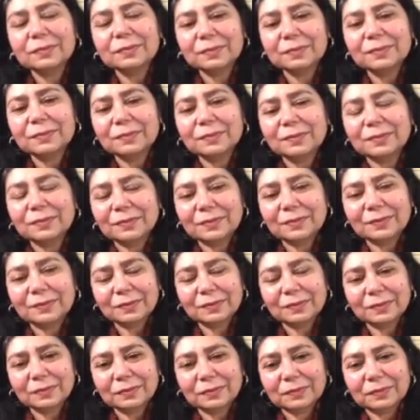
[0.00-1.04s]

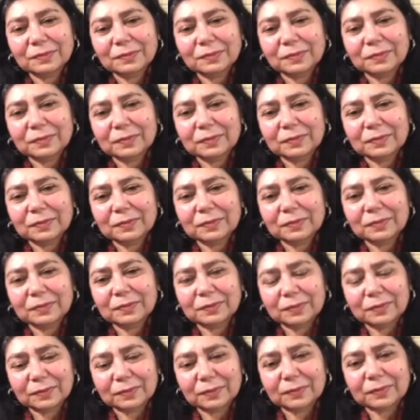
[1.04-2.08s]

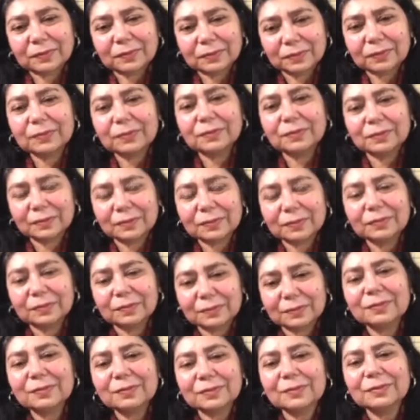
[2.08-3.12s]

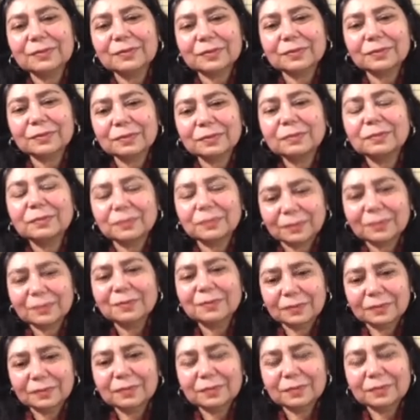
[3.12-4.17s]

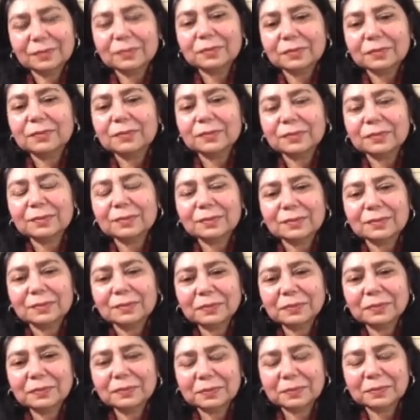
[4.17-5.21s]

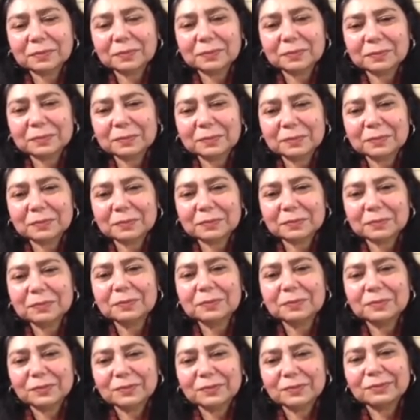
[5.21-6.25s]

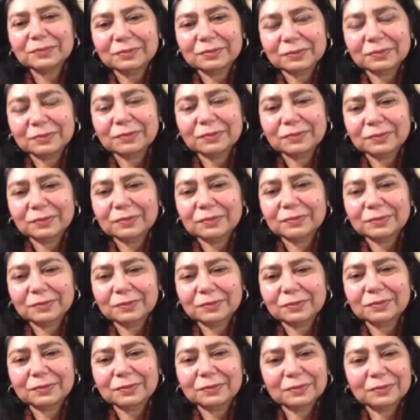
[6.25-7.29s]

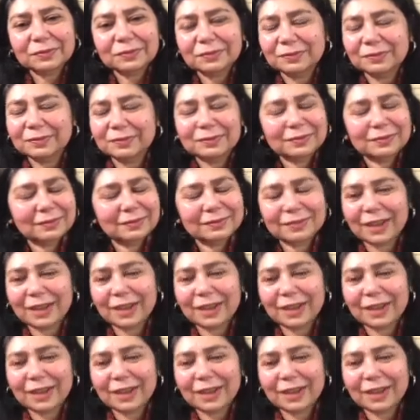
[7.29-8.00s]
(not speaking)